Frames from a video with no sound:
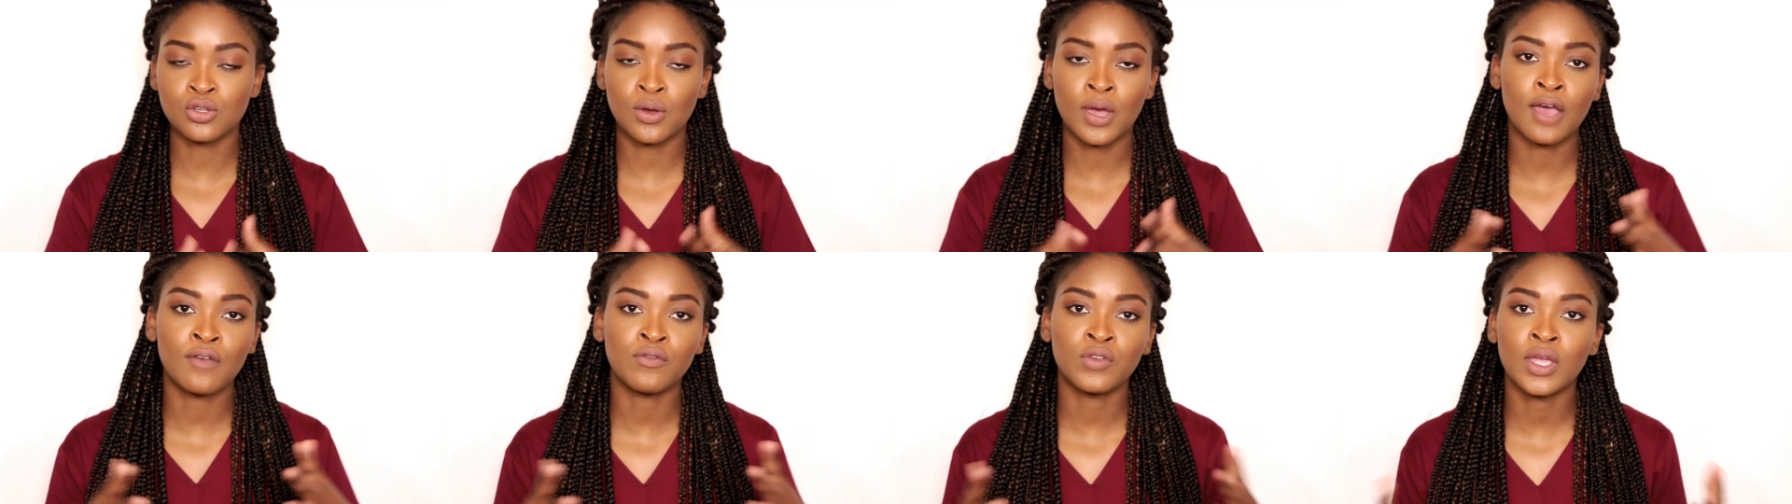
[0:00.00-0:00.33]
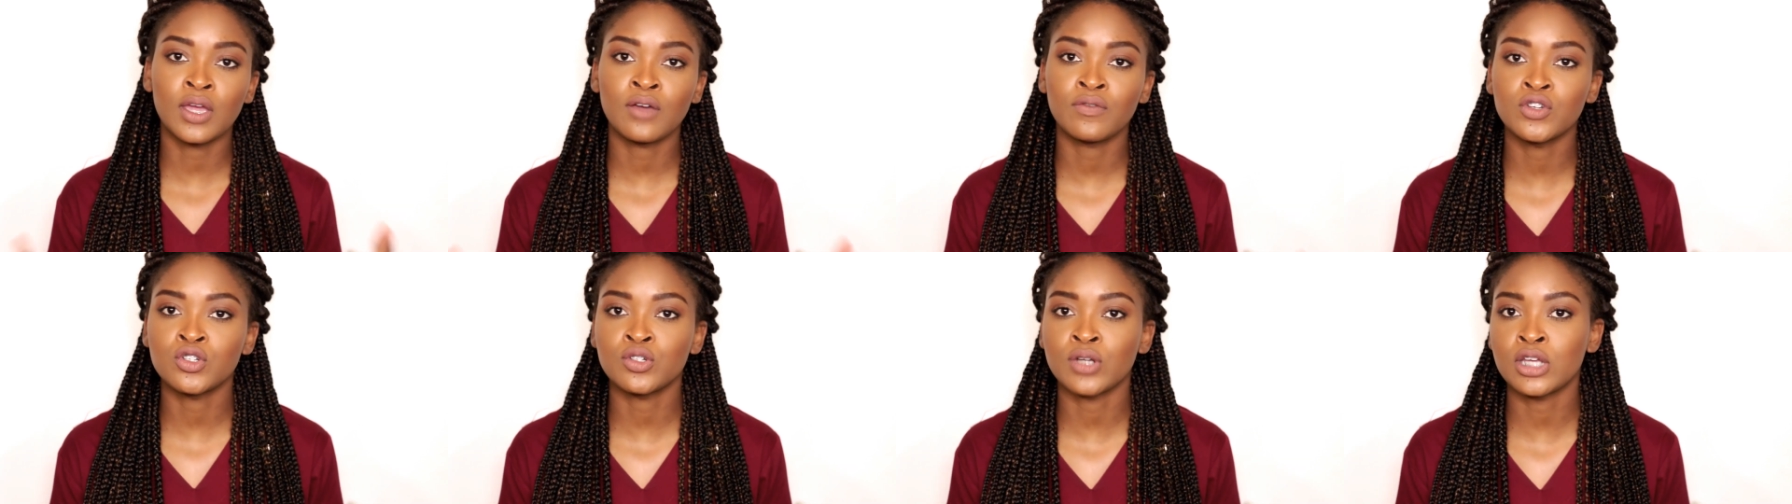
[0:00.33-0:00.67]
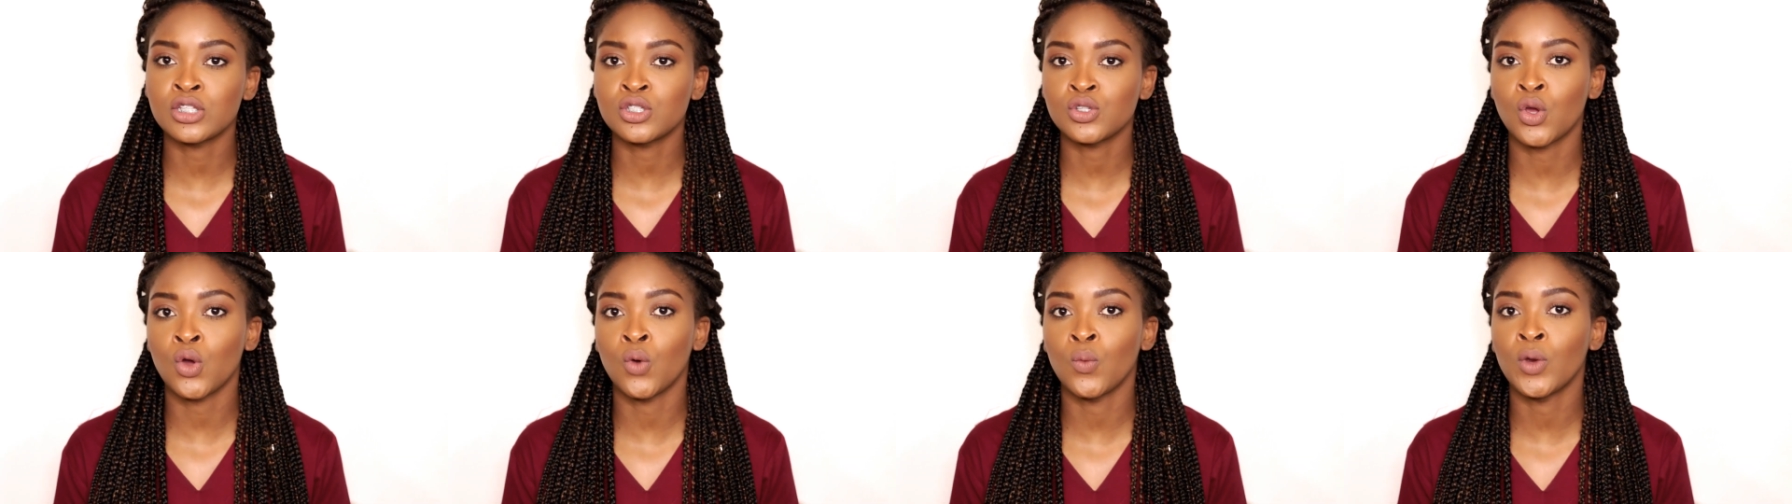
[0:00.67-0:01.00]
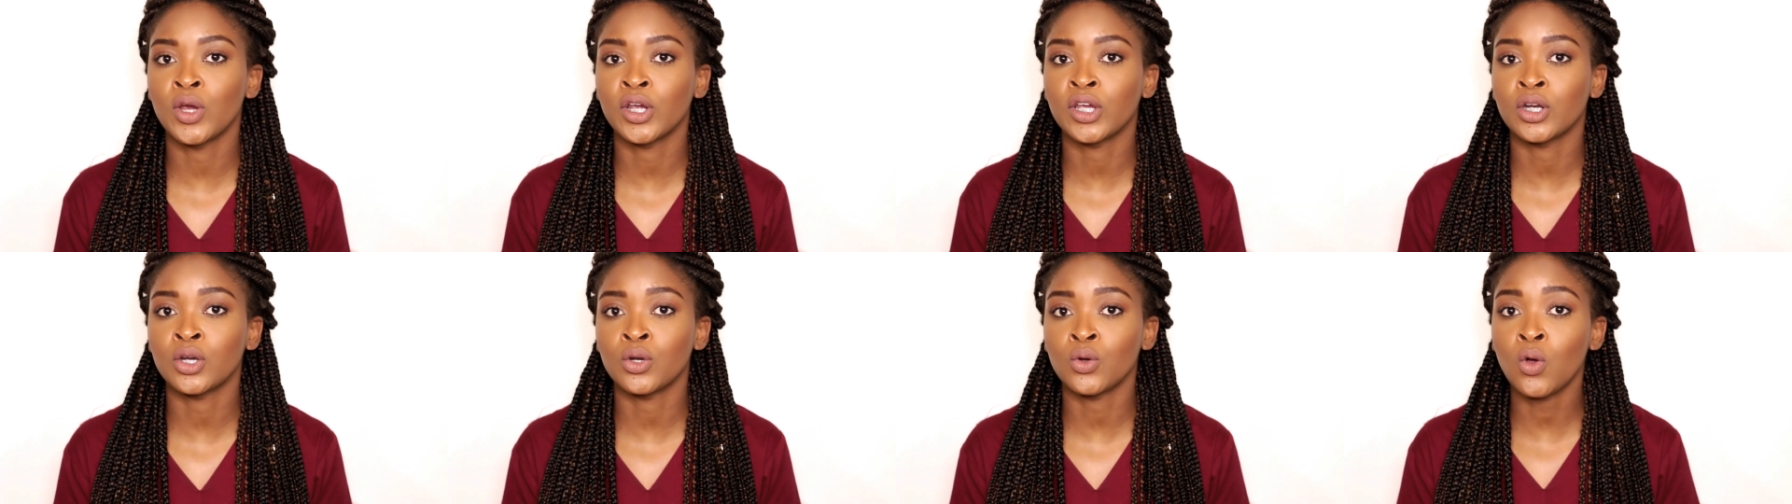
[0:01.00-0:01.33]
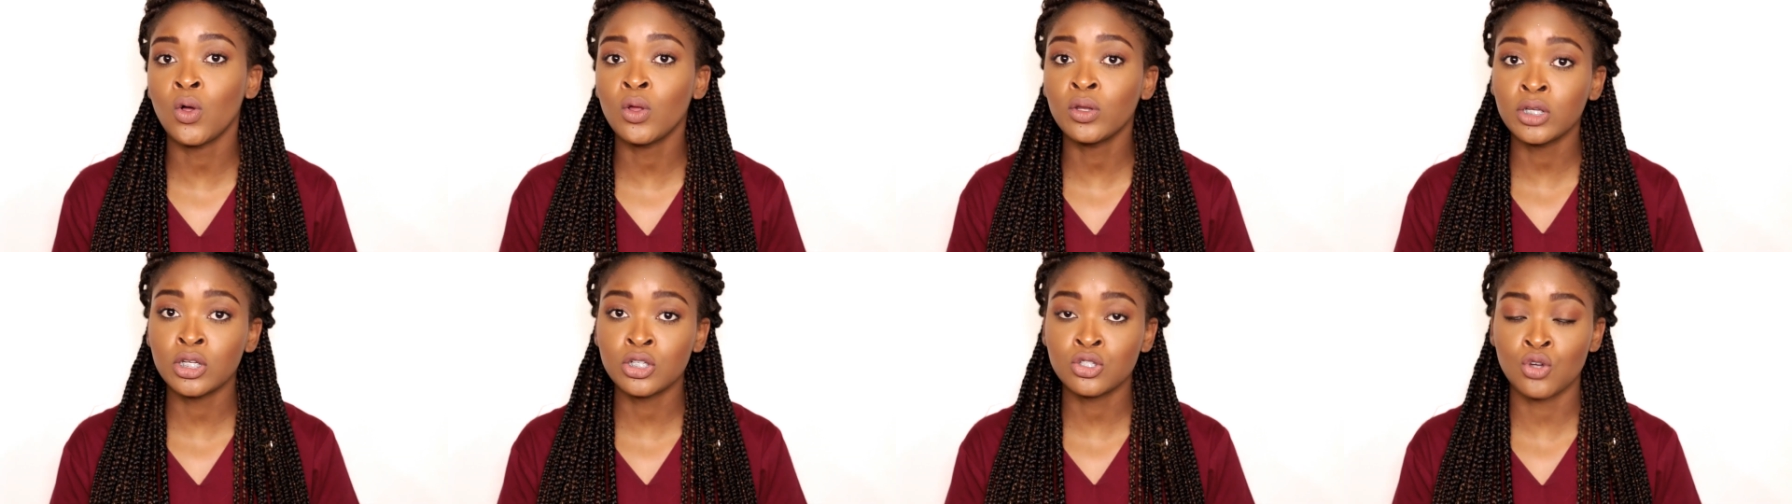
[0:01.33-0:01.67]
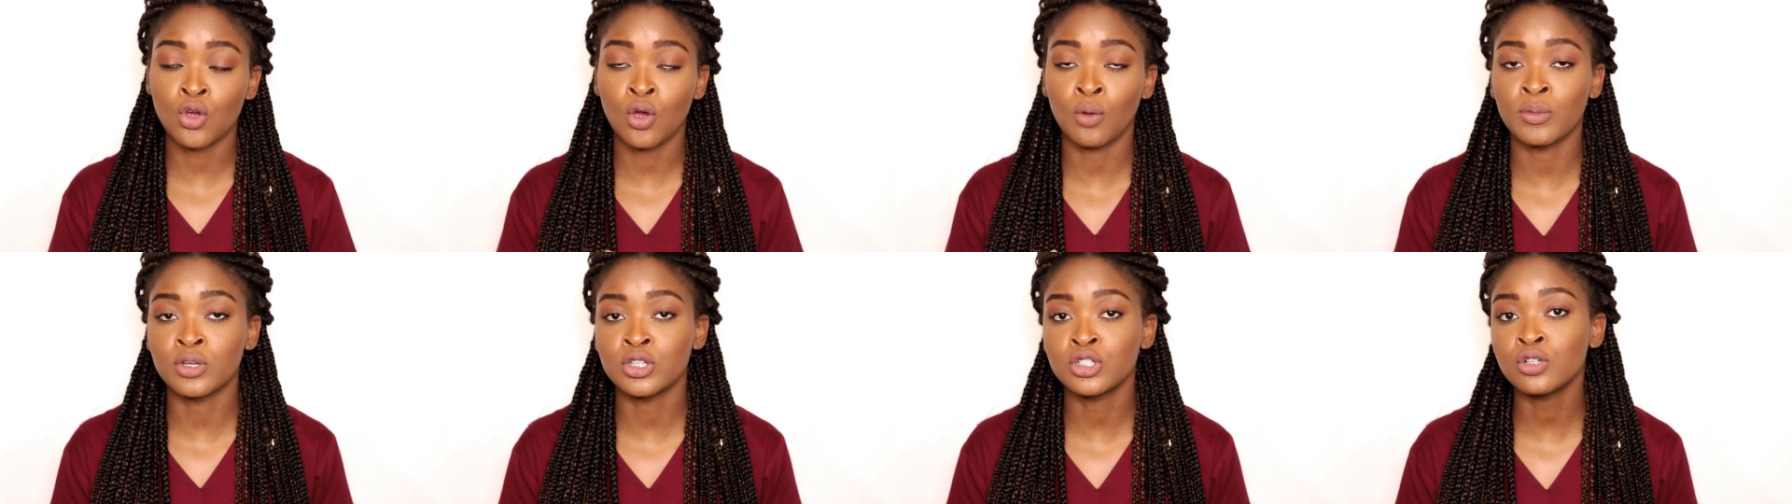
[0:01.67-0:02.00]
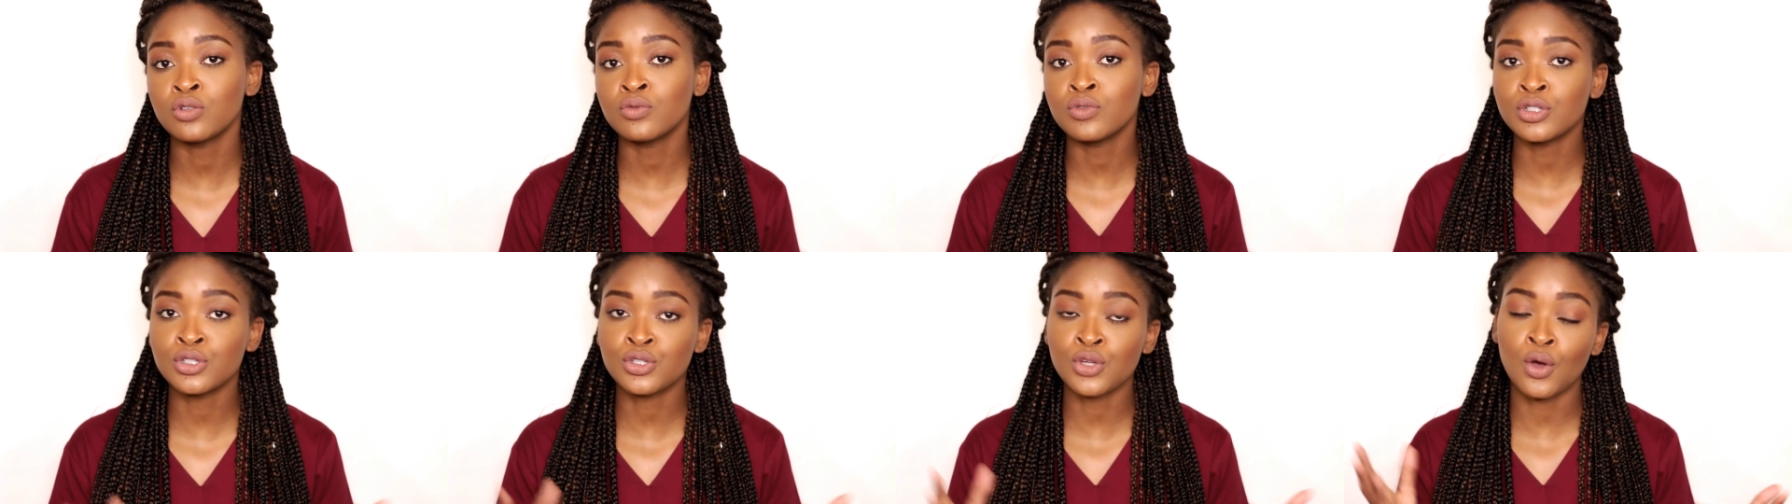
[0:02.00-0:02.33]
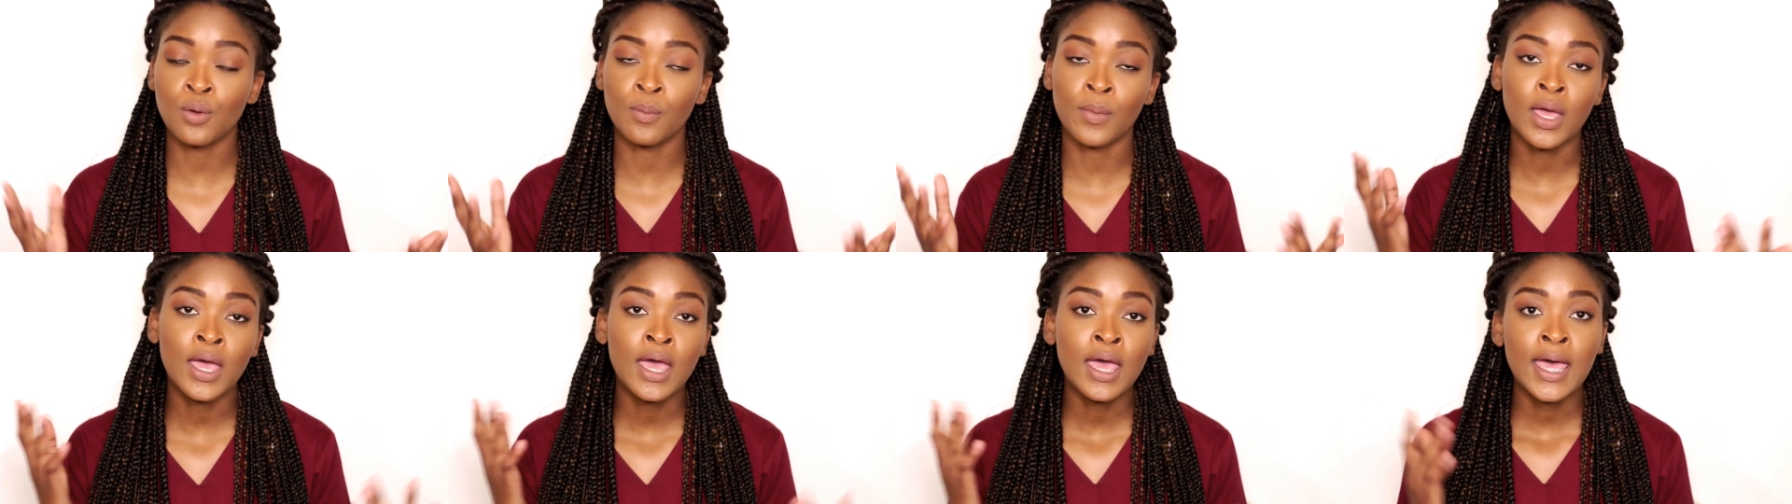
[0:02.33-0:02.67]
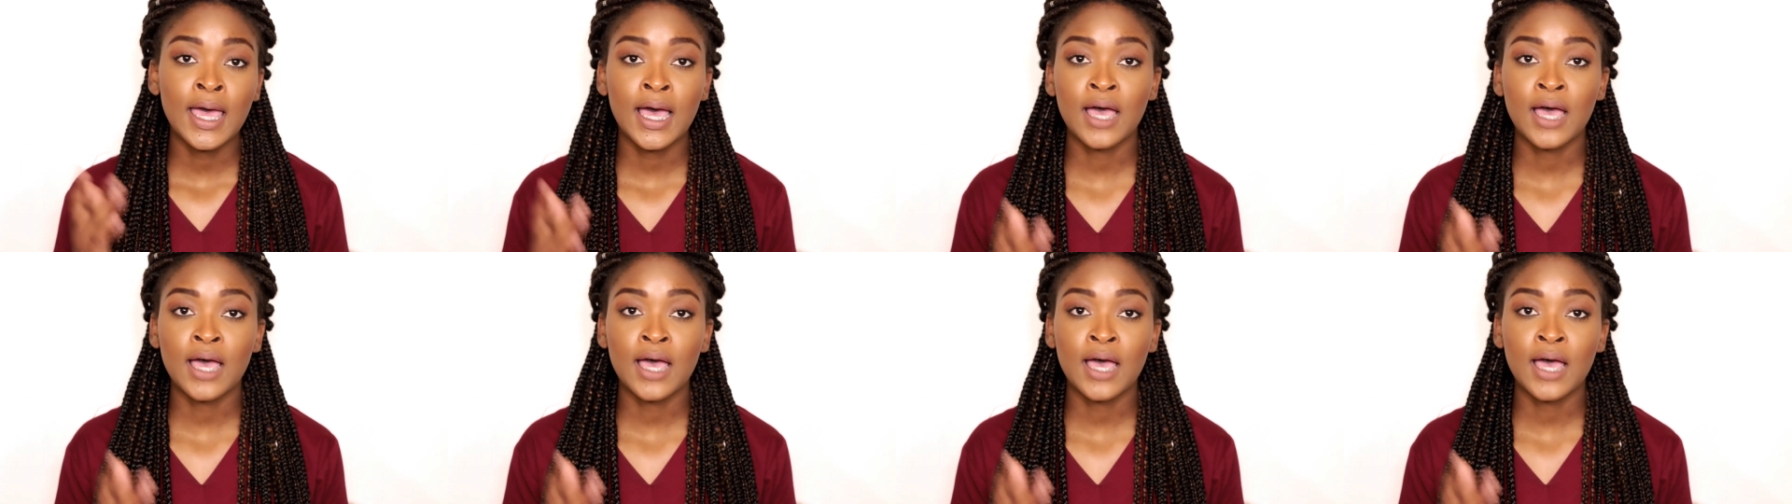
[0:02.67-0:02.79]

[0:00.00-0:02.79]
So have you ever tried to go work at an old age home, a children's home?